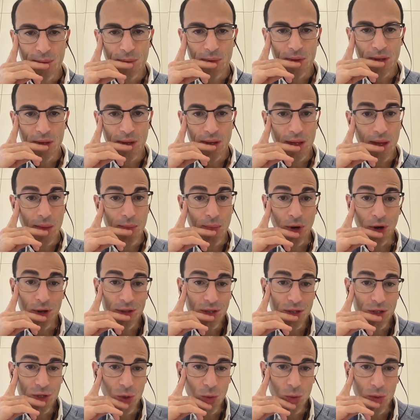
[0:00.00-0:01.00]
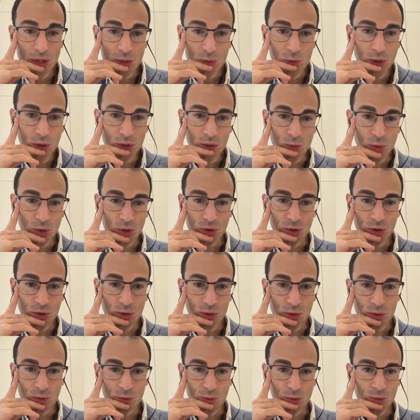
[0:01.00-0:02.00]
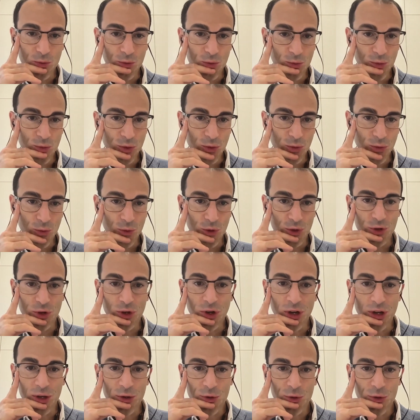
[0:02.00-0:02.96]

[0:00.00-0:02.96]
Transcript: The point is always what you're